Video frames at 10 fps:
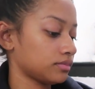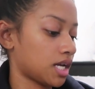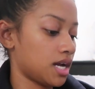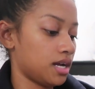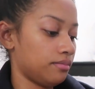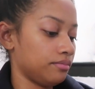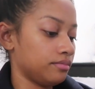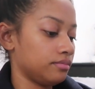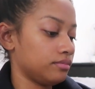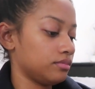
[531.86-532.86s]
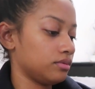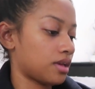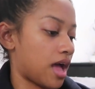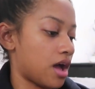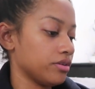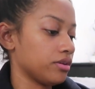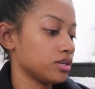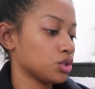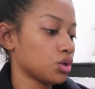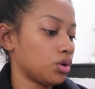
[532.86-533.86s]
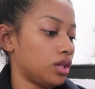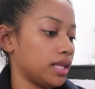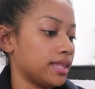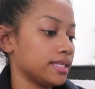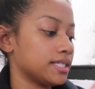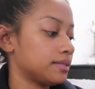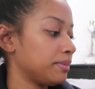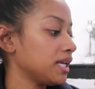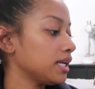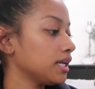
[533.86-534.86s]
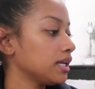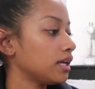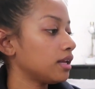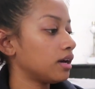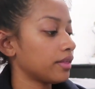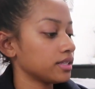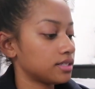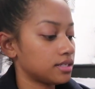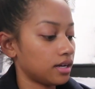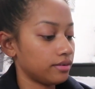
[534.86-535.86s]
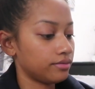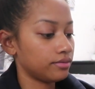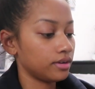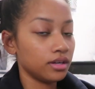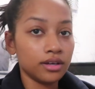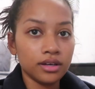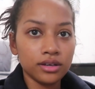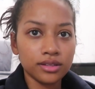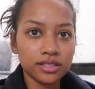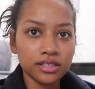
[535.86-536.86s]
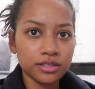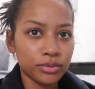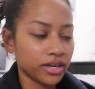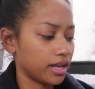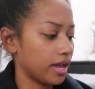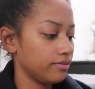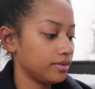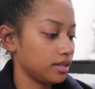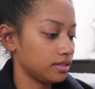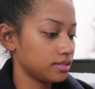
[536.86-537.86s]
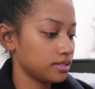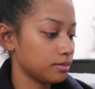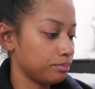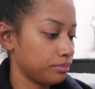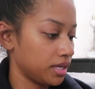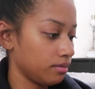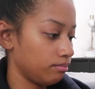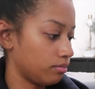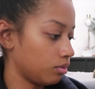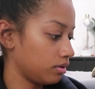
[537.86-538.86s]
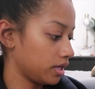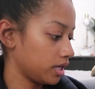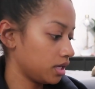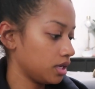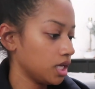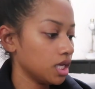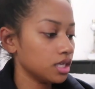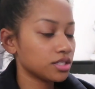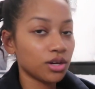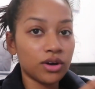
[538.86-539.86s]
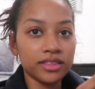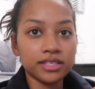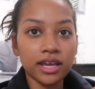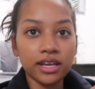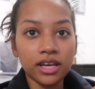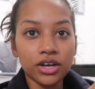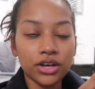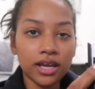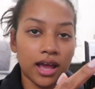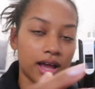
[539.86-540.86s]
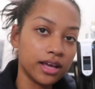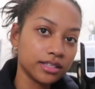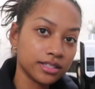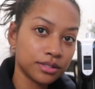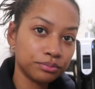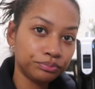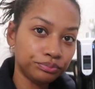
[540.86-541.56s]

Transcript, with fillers: um, how you control the speed and all that stuff this is pretty hefty this is a big boy so on the side here, it has